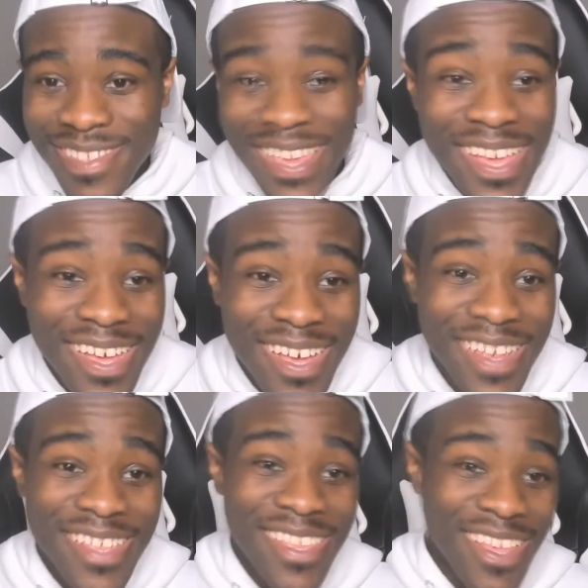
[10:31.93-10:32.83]
yeah,
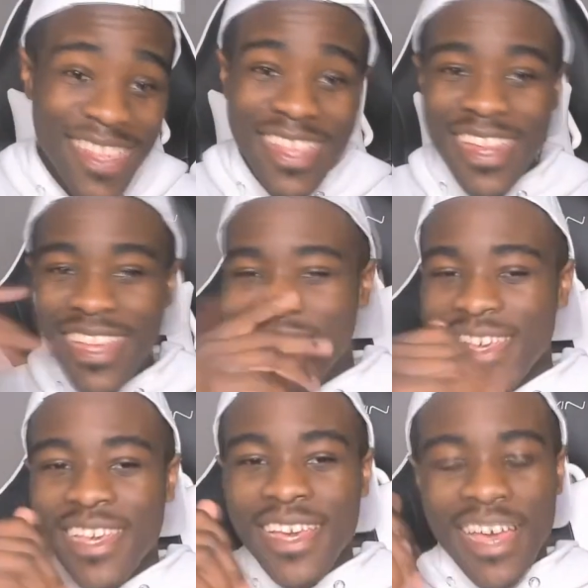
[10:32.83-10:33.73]
yeah, that's it, that's
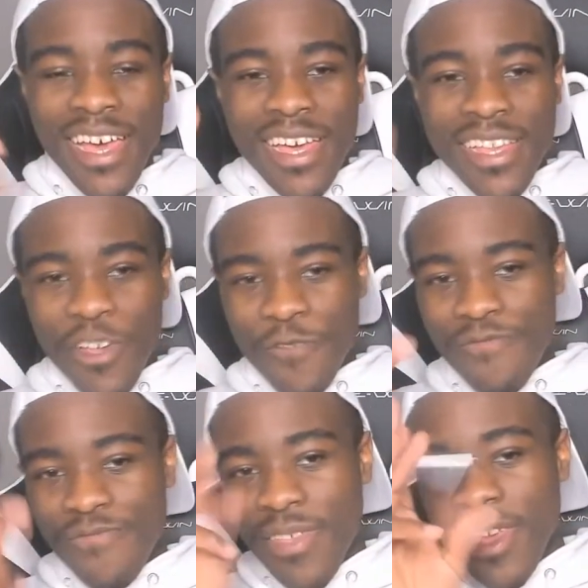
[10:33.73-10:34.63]
it. So
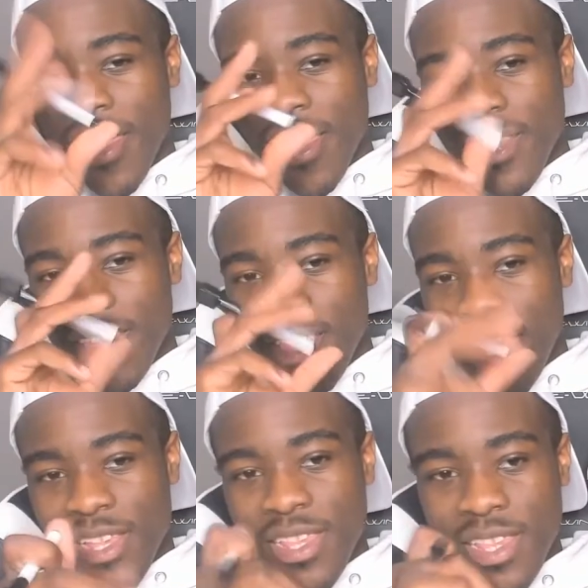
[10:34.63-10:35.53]

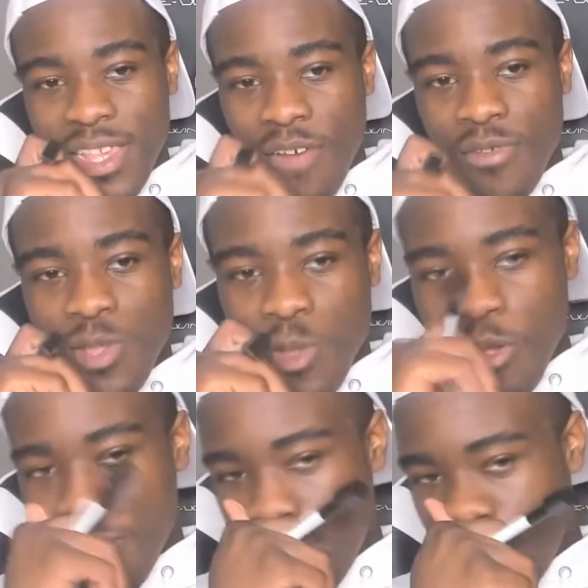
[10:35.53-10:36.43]
next, I want to
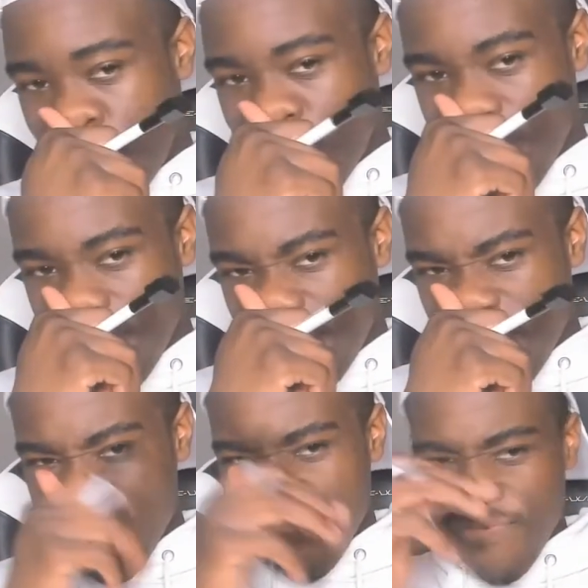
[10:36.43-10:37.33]
talk about
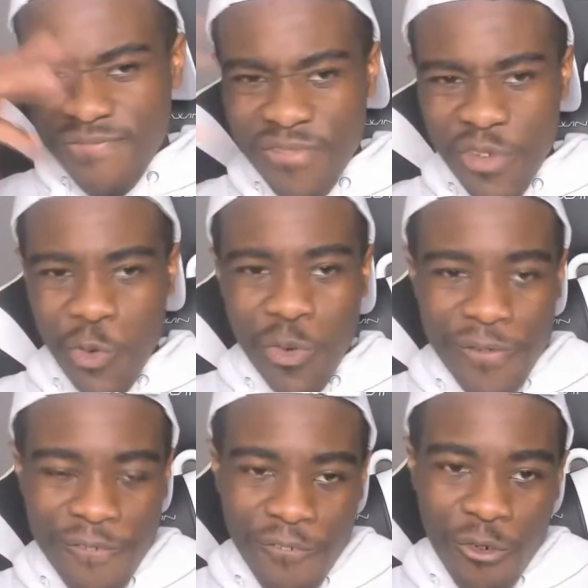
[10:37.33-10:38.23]

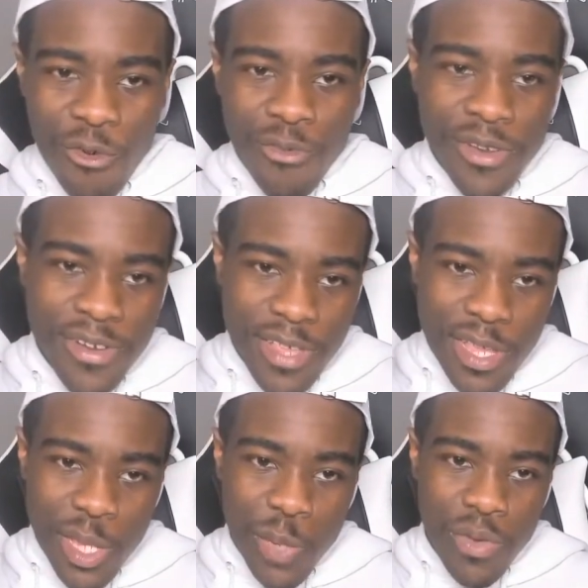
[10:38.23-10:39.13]
going forward
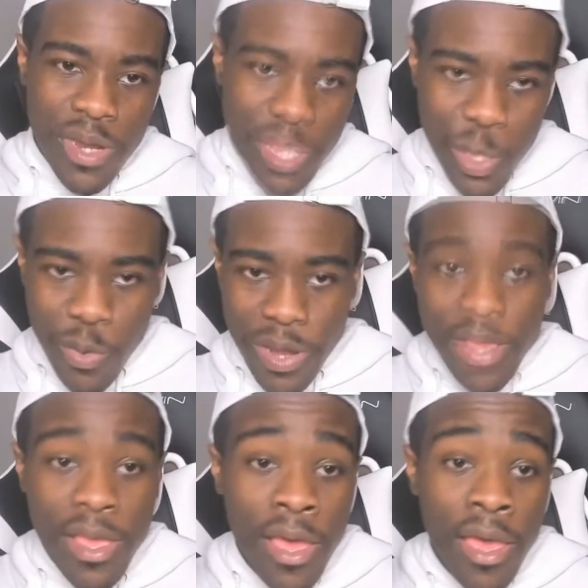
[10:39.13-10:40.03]
in 2020.
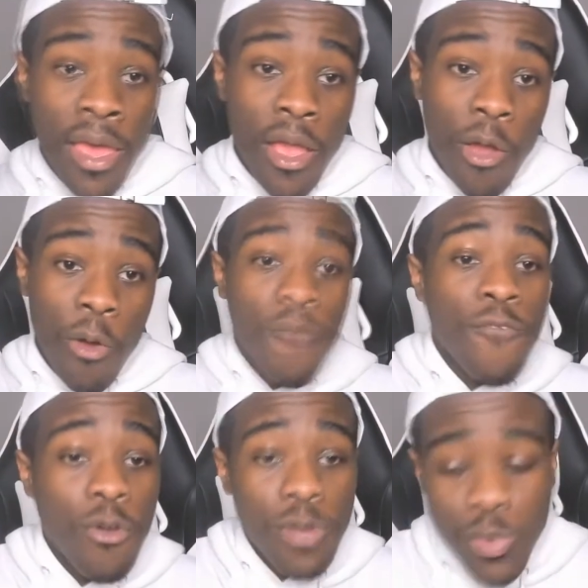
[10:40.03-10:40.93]
Going
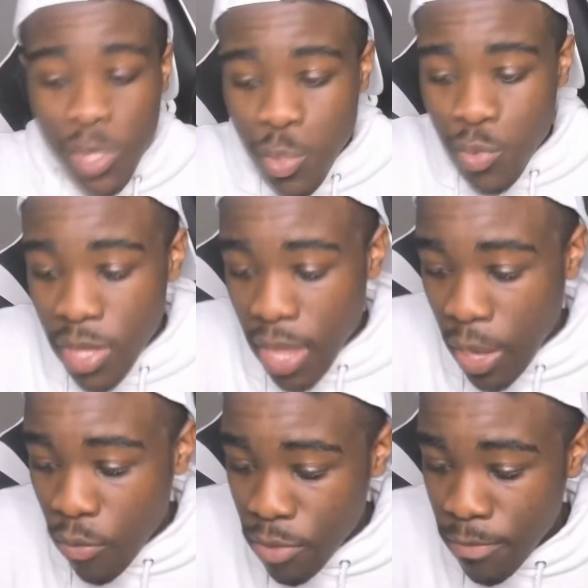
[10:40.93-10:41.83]
forward 2020,
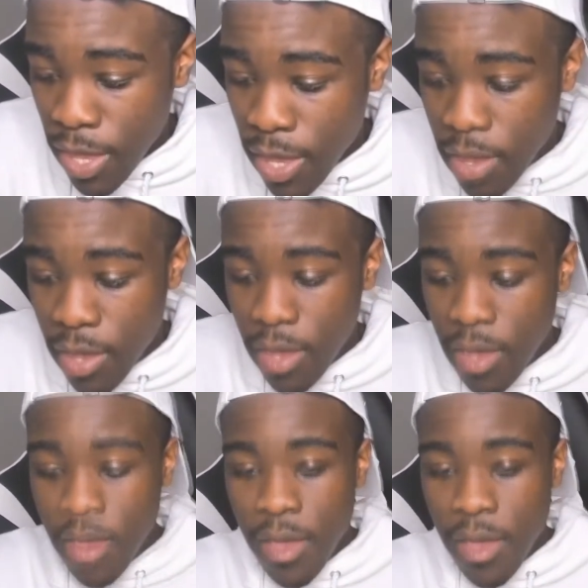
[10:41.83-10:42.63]
I want to make,